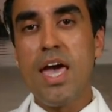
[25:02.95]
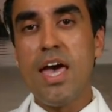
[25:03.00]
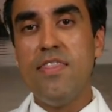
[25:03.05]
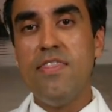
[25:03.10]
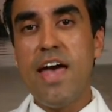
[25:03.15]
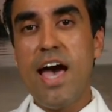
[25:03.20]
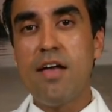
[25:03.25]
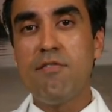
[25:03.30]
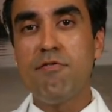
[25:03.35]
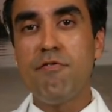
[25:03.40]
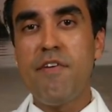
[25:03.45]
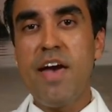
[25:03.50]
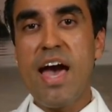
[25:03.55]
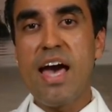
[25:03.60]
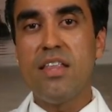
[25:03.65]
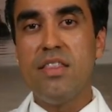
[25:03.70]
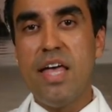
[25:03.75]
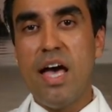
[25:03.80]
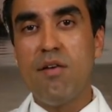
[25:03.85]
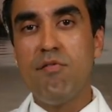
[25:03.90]
And that
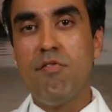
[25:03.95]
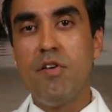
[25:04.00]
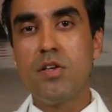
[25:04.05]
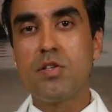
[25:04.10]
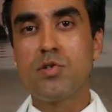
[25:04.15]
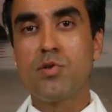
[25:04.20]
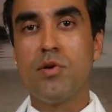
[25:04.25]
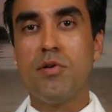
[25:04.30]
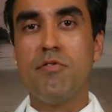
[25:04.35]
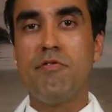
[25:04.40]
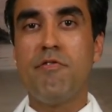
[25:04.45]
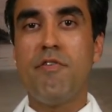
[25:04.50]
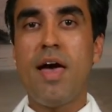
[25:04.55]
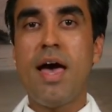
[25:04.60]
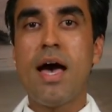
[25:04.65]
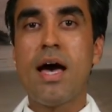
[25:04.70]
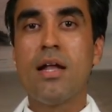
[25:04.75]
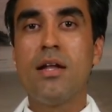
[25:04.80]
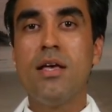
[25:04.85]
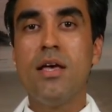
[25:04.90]
fat, that visceral
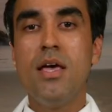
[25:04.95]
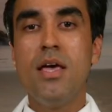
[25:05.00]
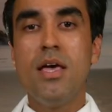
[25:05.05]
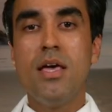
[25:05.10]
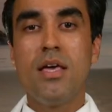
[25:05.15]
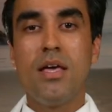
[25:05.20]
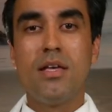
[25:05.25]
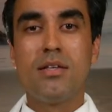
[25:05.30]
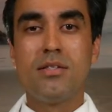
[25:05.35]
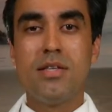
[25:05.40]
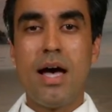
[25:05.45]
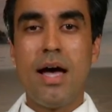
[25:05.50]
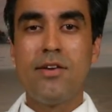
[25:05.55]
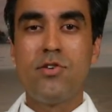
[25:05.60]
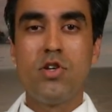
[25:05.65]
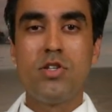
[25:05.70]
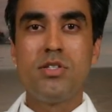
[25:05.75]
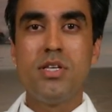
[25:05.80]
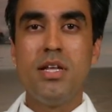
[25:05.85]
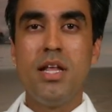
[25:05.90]
fat, is
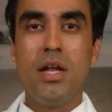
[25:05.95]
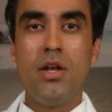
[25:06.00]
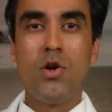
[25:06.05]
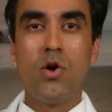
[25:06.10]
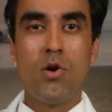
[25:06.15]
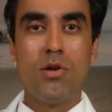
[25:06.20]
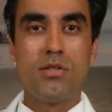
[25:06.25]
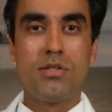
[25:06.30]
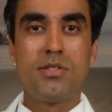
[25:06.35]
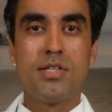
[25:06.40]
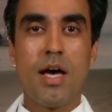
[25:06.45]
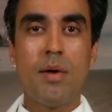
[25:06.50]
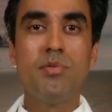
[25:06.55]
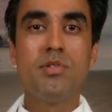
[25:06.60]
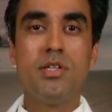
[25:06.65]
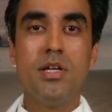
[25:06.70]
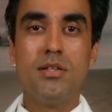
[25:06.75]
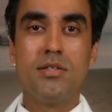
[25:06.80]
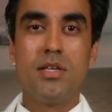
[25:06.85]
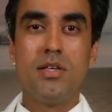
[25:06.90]
not just an inert
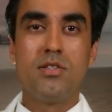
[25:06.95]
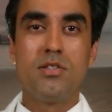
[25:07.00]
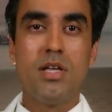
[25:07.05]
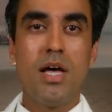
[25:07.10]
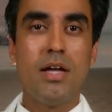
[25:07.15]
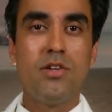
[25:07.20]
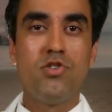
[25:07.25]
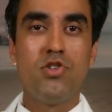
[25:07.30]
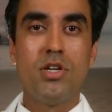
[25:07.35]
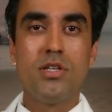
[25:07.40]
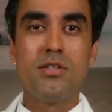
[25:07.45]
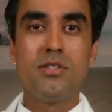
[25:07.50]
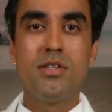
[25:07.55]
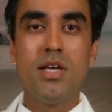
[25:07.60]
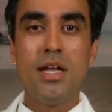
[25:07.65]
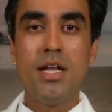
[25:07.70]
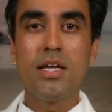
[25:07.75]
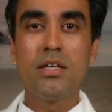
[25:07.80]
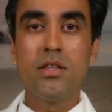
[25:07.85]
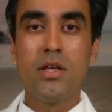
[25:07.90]
substance, it's not
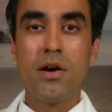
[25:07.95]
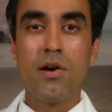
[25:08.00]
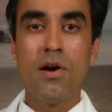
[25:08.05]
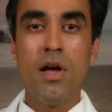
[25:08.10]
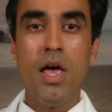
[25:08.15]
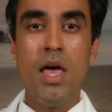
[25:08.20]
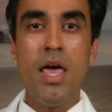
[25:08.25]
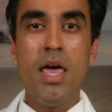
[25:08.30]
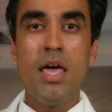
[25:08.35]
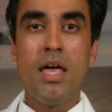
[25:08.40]
just sitting there.